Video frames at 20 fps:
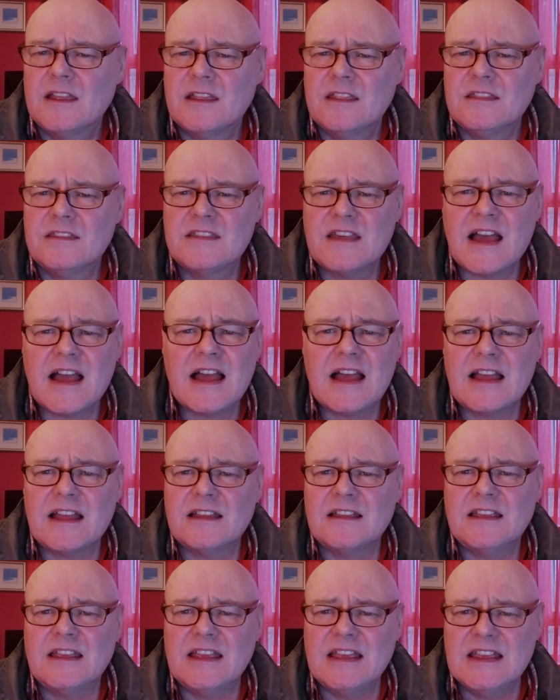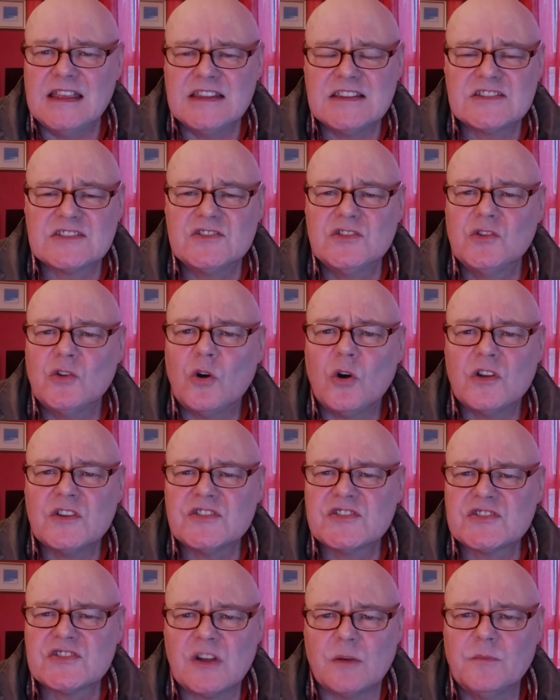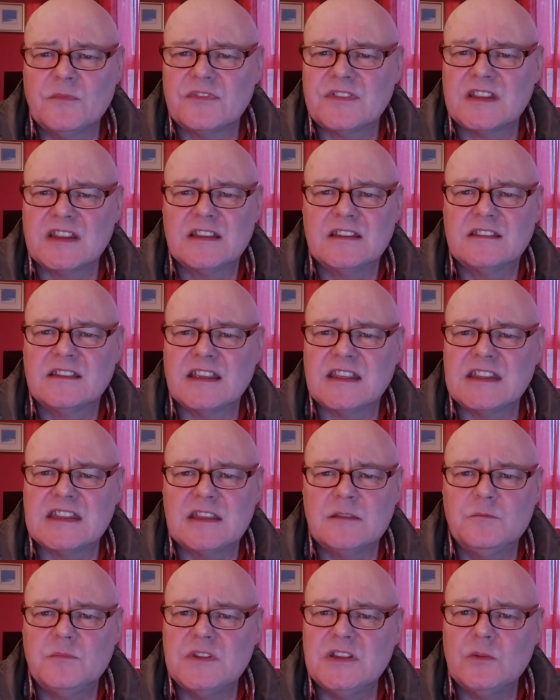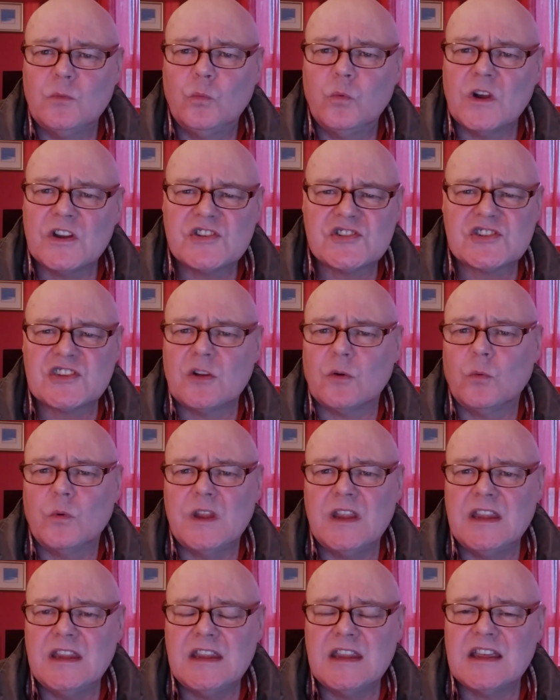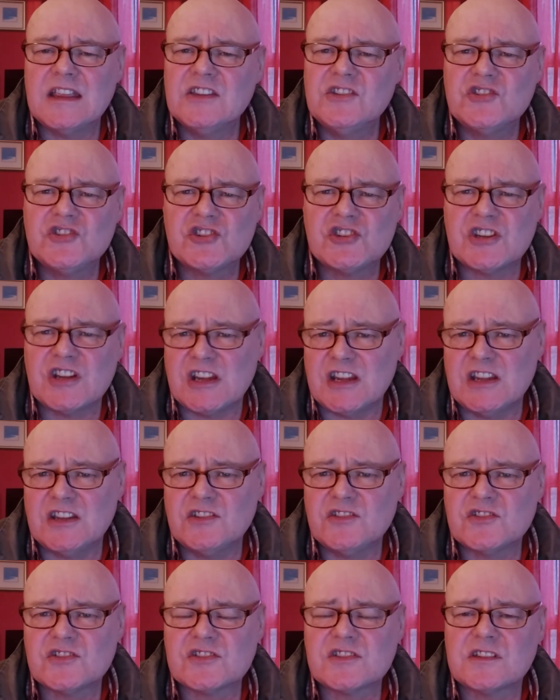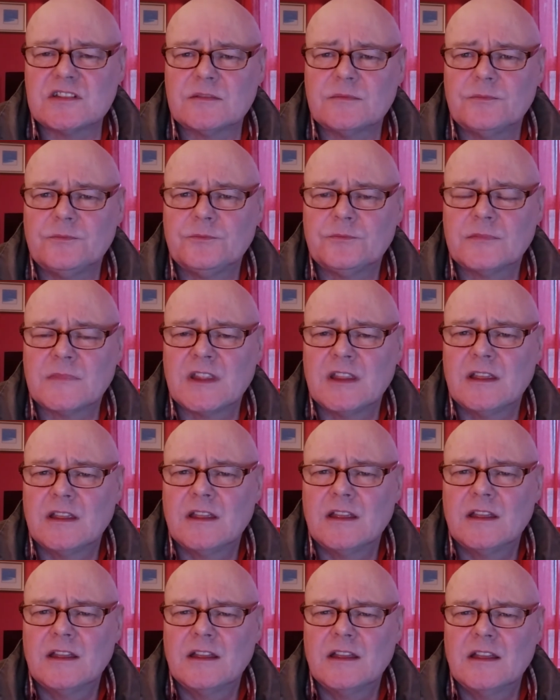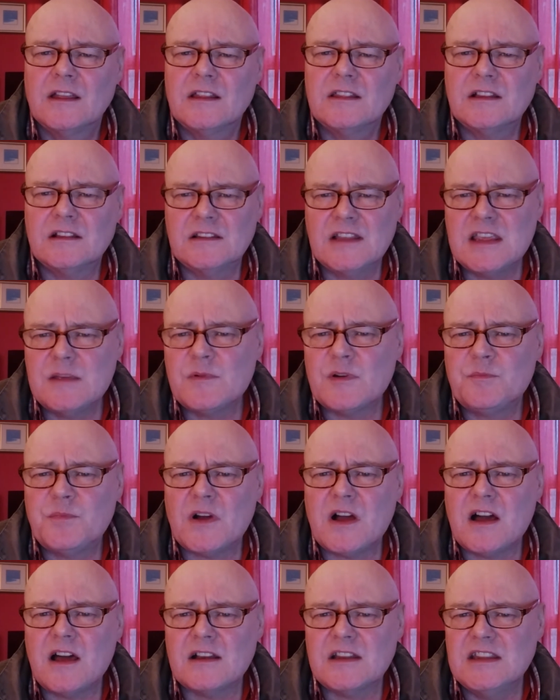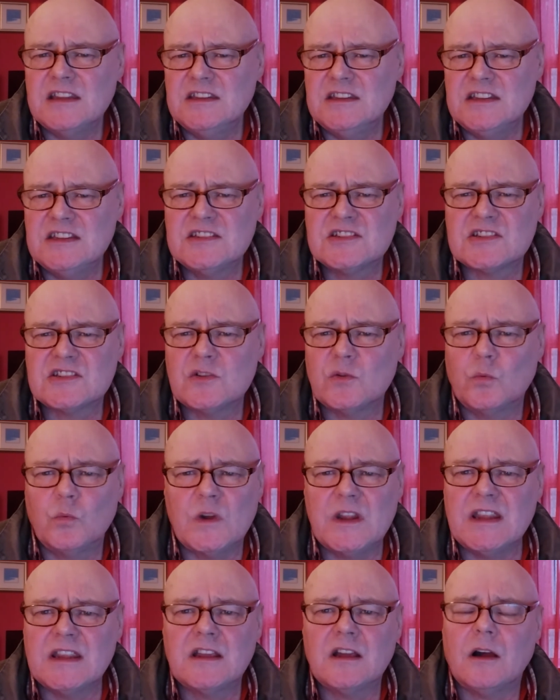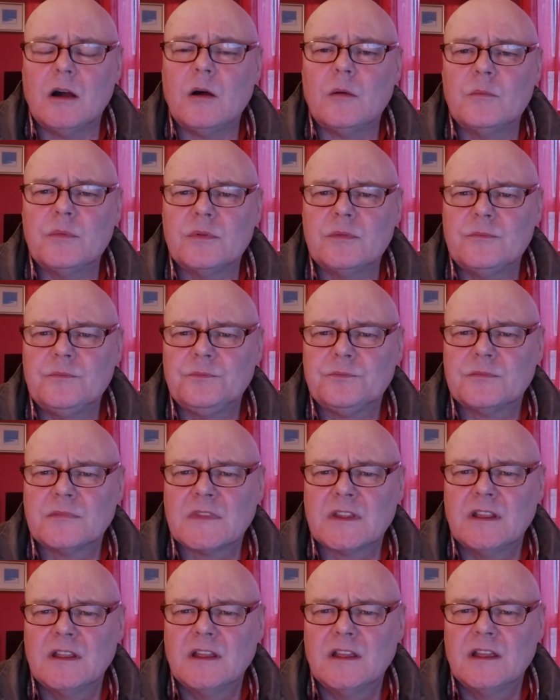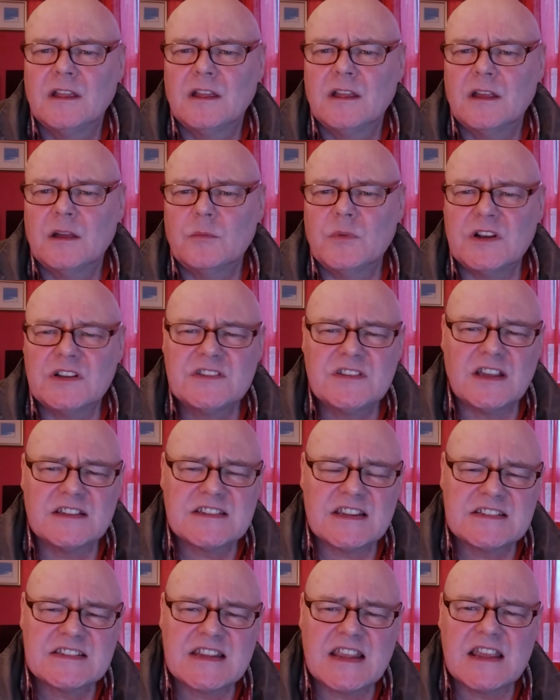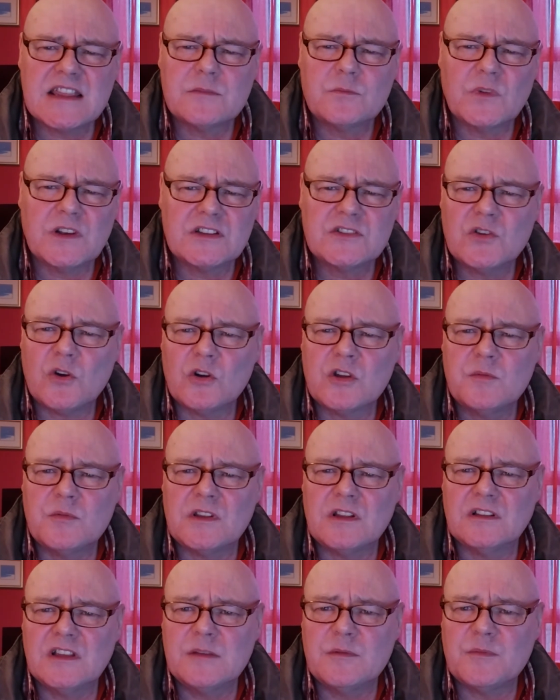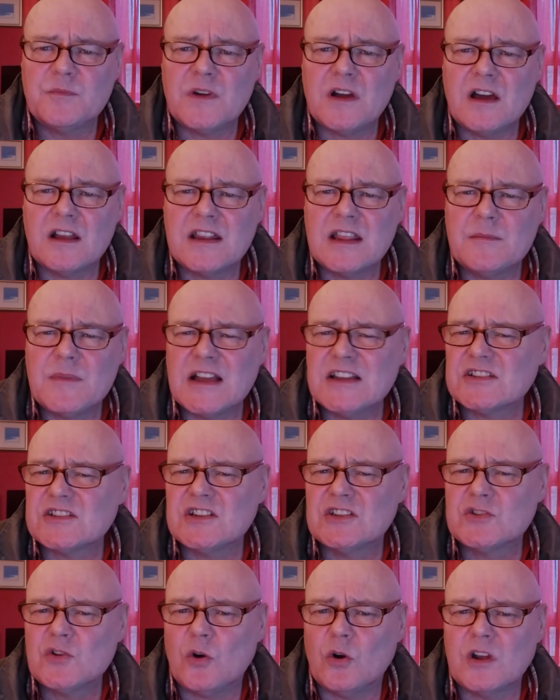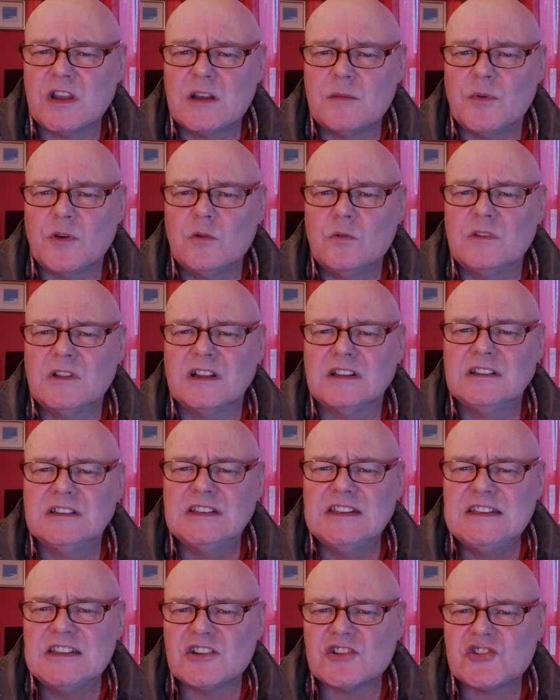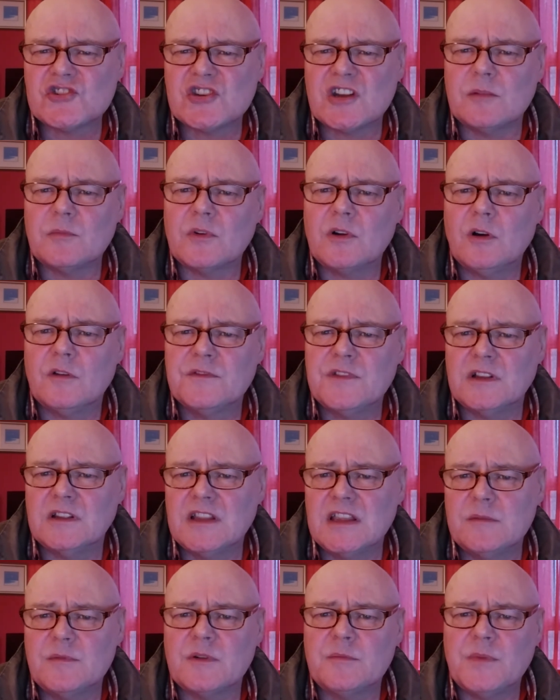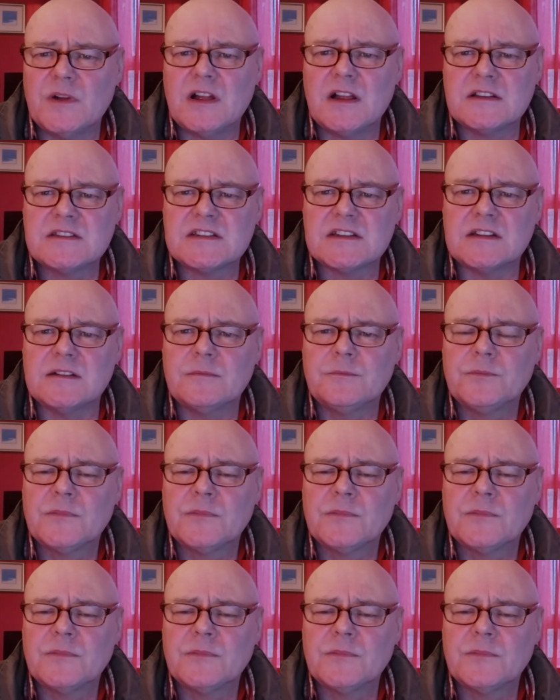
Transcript: That is not something that can be wished away and changed. The Labour Party needs to wake up. As I said, when I talk about the Labour Party, I'm actually talking about the leadership of the Labour Party.